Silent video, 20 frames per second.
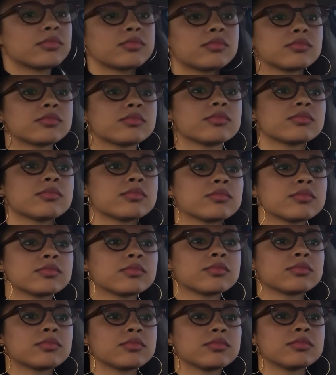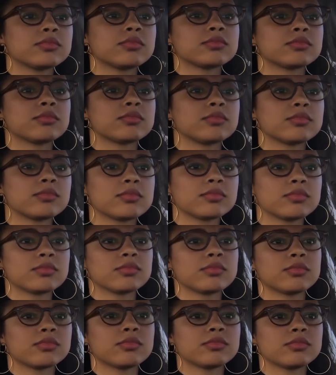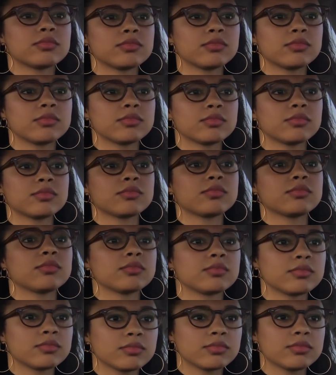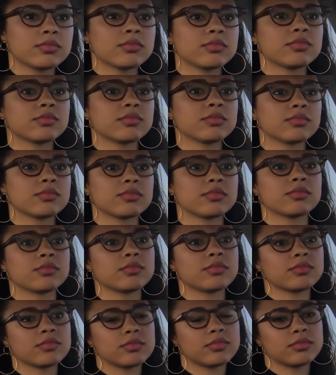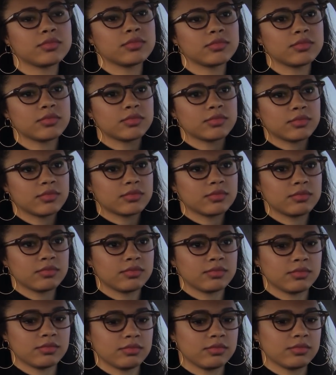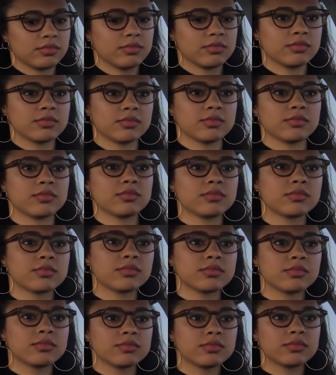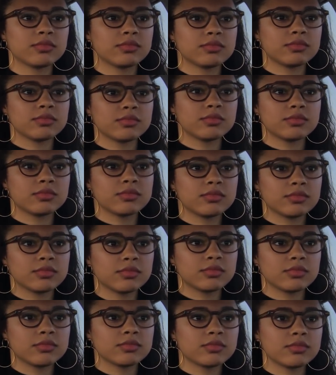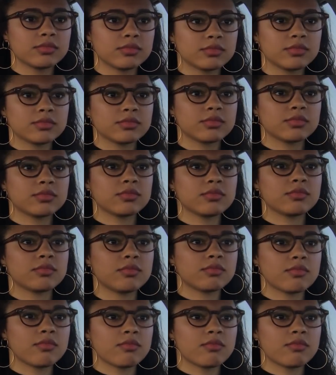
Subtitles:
(silent)